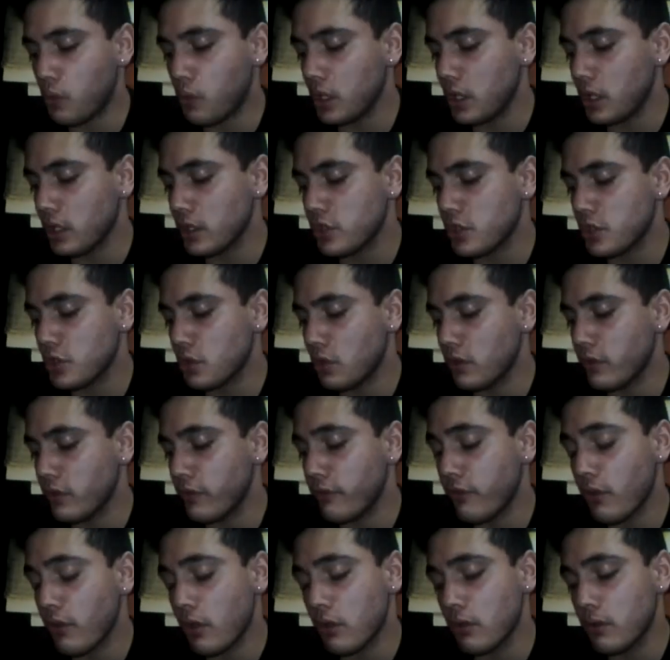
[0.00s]
what I saw on
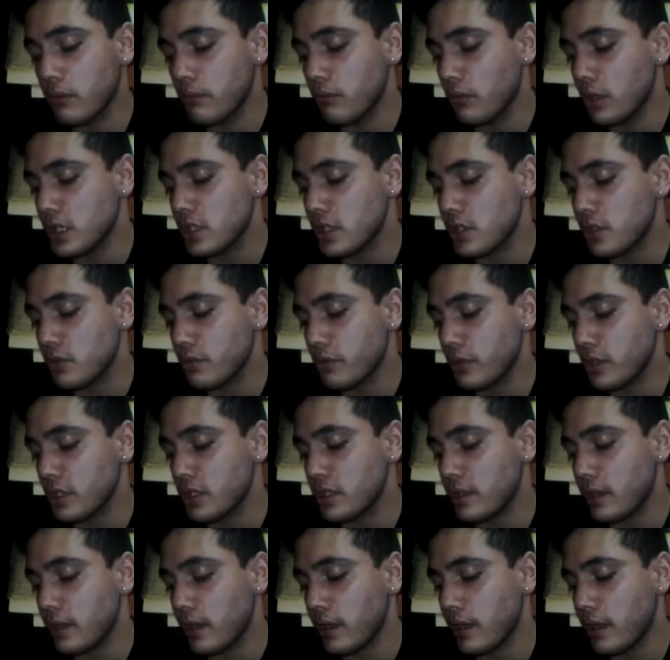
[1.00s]
a forum once
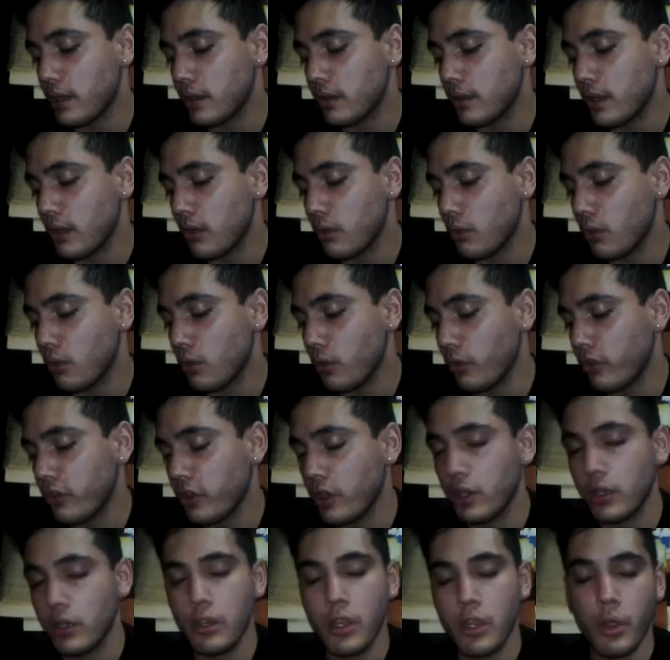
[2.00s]
was that they're
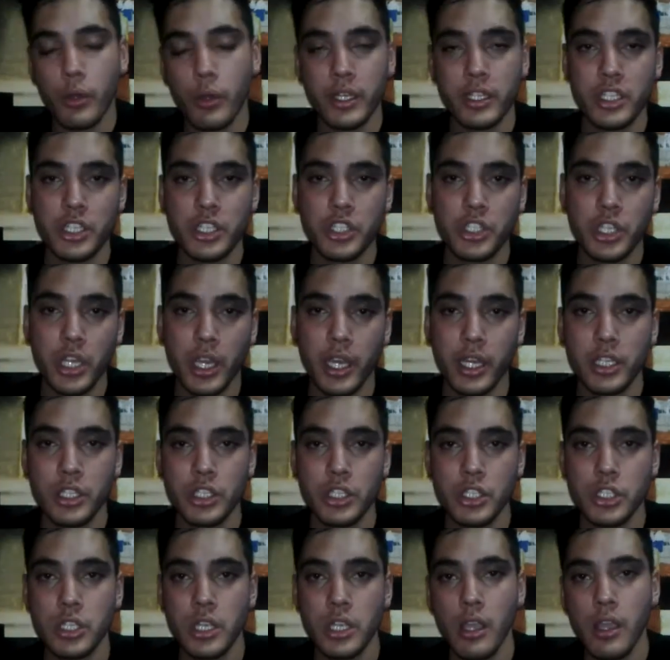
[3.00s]
also going to
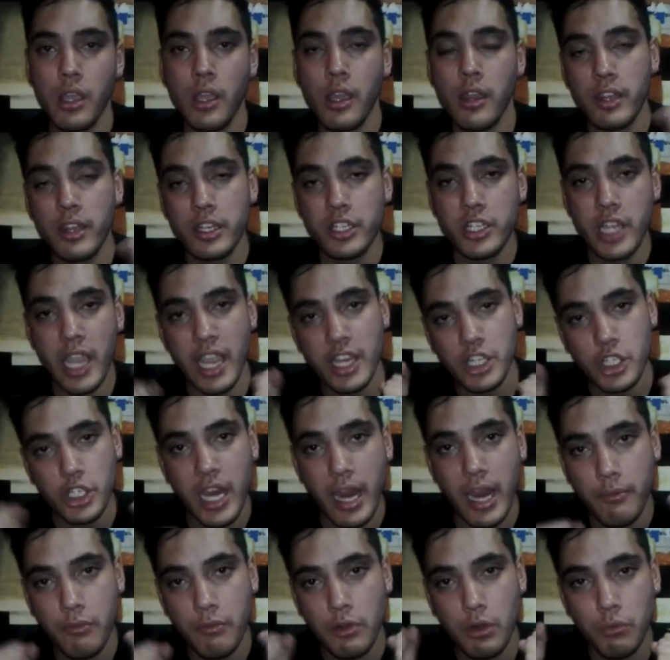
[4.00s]
change the
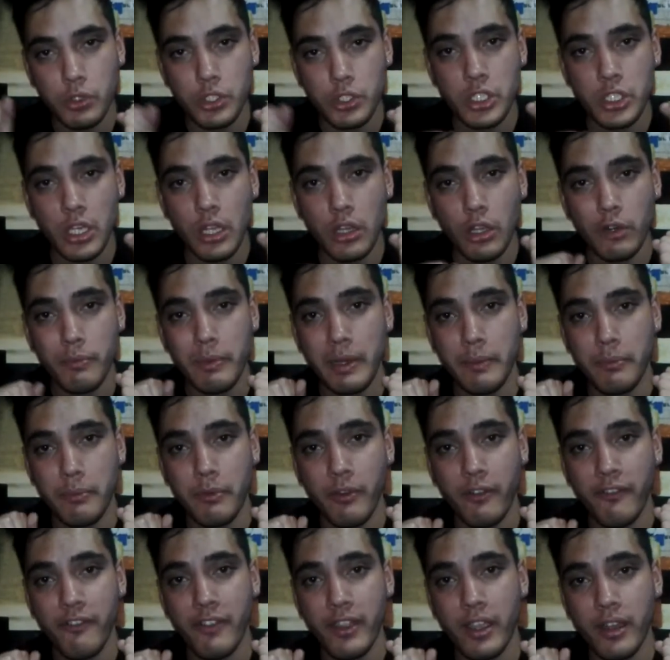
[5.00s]
dash camera, which a lot of
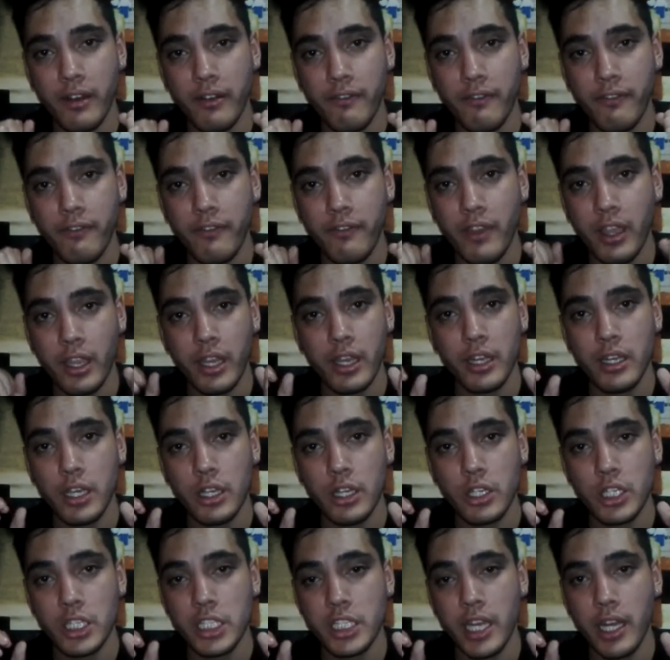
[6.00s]
people found fucking
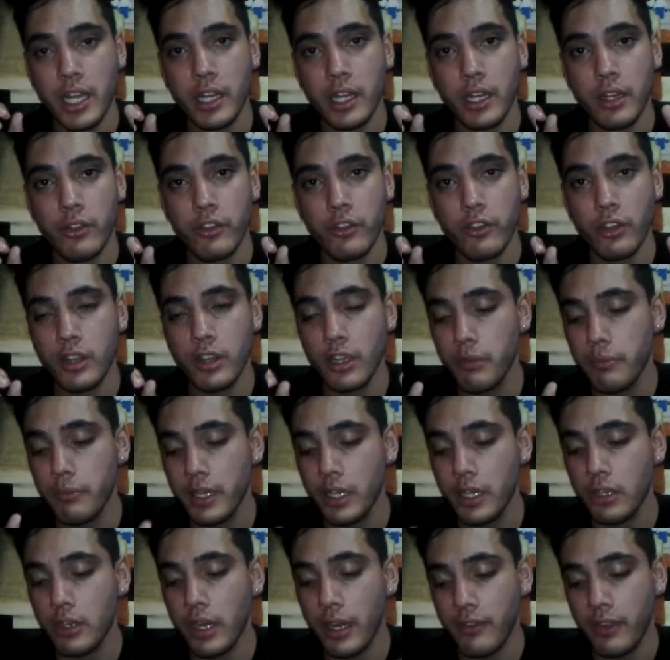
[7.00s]
irritating. So that'll
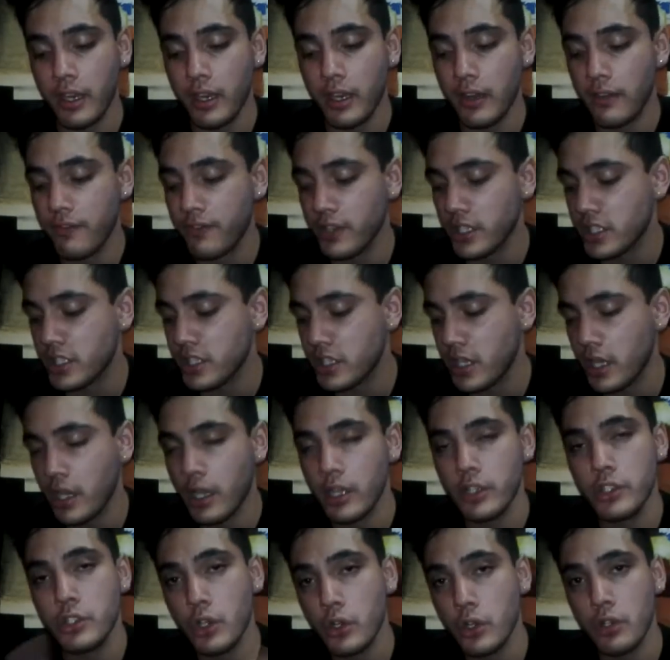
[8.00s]
be great, they can fix it.
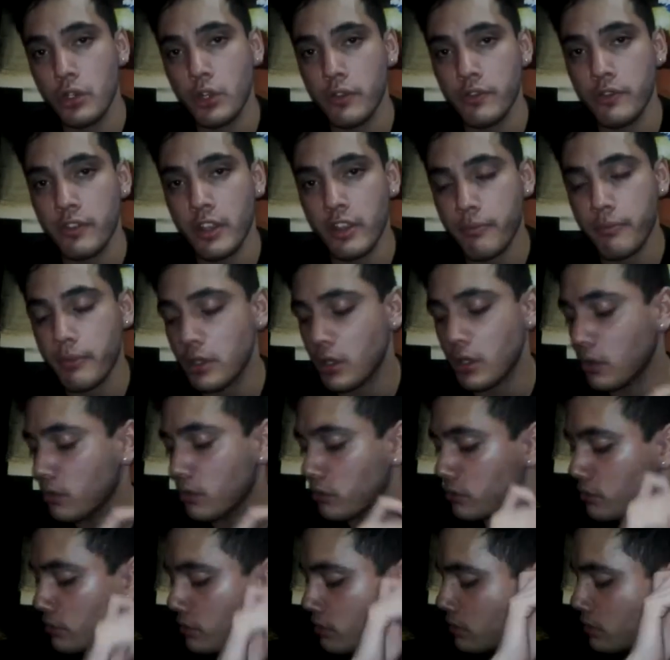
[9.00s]
I don't know if that's been
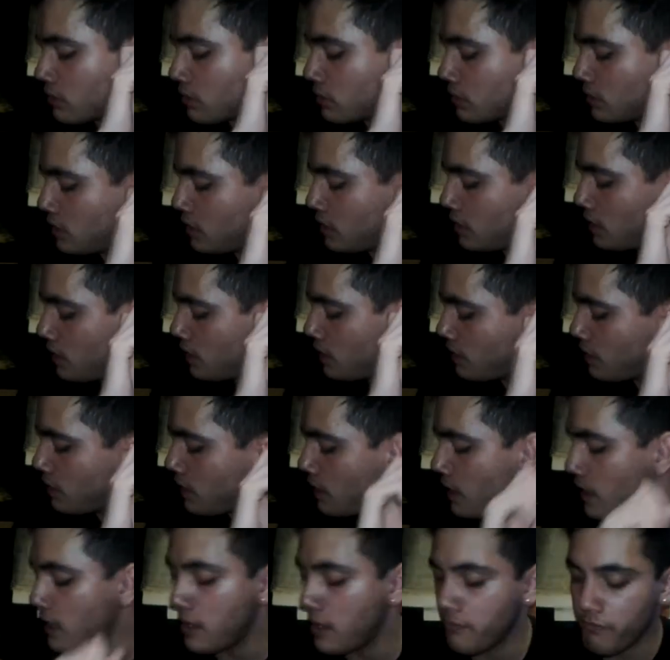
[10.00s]
altered or
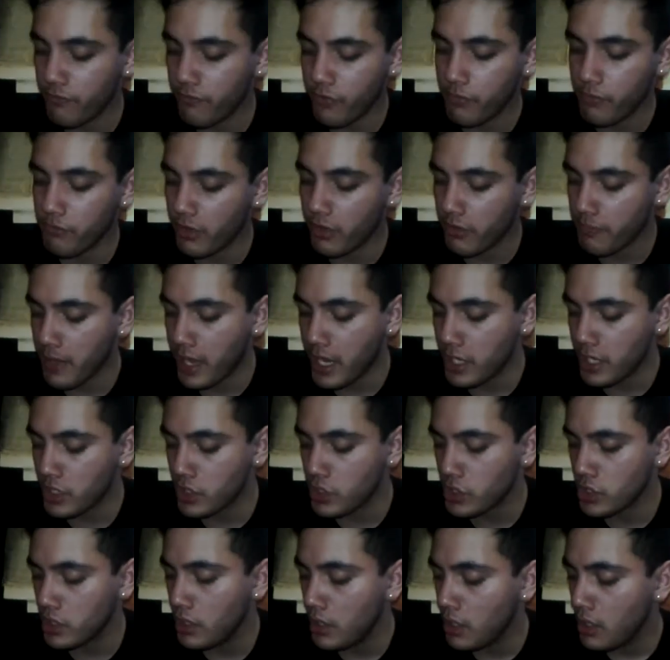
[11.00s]
not from this
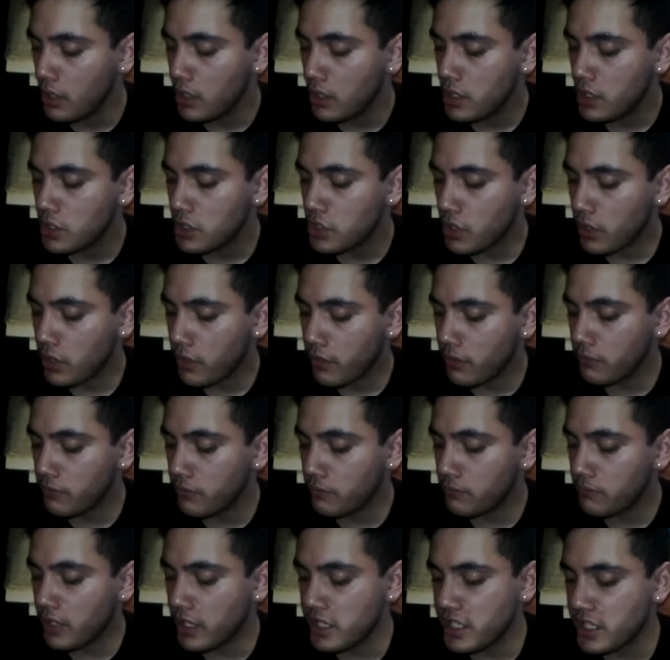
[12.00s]
patch.
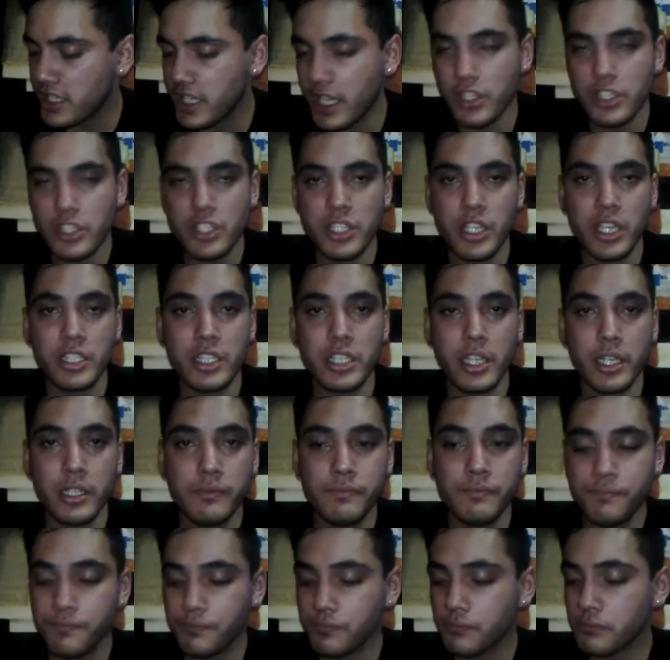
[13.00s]
So that's DLC
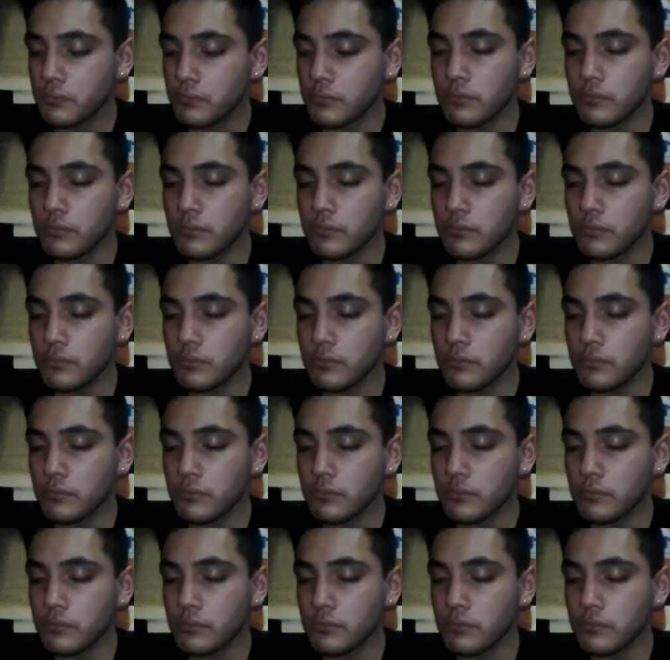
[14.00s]
done